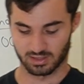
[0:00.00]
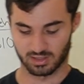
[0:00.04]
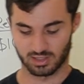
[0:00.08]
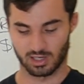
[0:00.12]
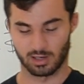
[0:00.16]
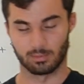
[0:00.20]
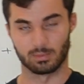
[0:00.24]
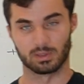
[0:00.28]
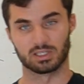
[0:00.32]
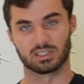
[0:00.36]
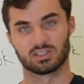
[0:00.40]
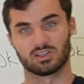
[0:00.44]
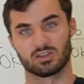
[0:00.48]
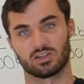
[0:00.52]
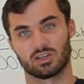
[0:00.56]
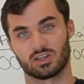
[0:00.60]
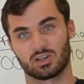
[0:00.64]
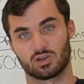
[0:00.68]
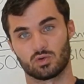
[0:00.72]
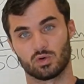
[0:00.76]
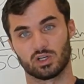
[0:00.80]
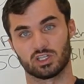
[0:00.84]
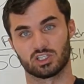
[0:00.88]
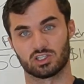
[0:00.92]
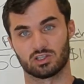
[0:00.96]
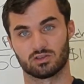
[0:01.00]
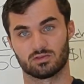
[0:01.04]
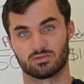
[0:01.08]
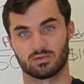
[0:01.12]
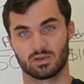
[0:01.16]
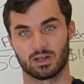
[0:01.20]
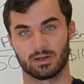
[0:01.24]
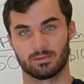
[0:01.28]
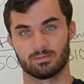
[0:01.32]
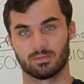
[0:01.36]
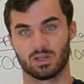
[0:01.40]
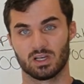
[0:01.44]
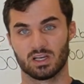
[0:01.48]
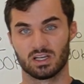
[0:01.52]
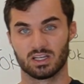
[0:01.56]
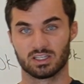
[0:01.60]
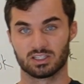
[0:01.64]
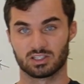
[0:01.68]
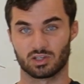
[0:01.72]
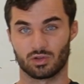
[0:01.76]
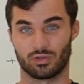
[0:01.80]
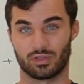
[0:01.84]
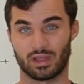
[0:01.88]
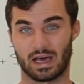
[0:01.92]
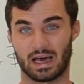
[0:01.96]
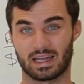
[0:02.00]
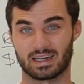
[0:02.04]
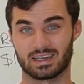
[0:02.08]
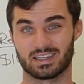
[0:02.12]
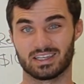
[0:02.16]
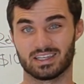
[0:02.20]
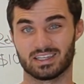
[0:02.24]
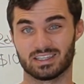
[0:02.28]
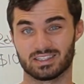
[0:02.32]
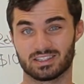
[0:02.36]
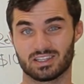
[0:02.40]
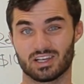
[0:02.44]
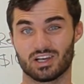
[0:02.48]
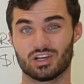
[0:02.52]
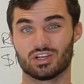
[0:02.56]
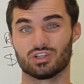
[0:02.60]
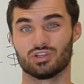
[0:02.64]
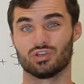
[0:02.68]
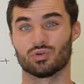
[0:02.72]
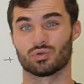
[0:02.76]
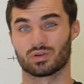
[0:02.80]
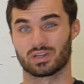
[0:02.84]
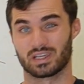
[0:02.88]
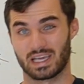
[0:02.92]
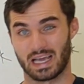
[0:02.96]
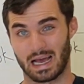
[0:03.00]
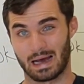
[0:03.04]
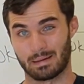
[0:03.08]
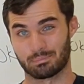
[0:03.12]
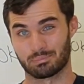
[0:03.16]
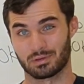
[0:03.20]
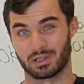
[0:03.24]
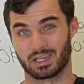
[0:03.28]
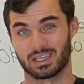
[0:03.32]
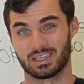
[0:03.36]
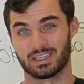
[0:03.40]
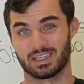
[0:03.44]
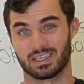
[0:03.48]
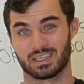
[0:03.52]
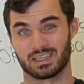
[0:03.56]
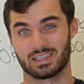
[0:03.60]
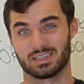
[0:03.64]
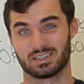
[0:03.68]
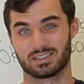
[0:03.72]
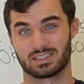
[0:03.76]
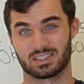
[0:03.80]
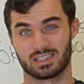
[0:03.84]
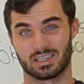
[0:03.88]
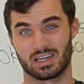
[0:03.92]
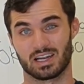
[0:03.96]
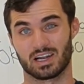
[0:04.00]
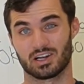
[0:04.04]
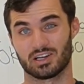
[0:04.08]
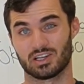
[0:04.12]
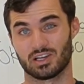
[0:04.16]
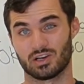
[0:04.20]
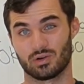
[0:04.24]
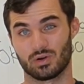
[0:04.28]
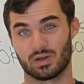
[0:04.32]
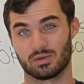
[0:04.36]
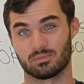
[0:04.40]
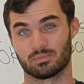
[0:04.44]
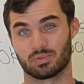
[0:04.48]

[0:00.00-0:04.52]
come into the equation, right? So that is your gap lending scenario and